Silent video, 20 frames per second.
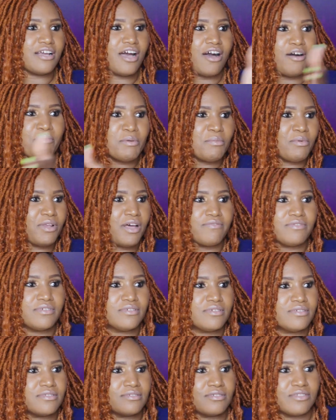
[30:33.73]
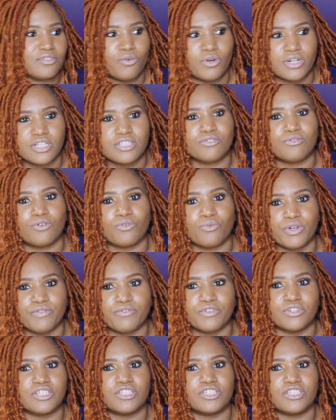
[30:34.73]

call people off going into a river.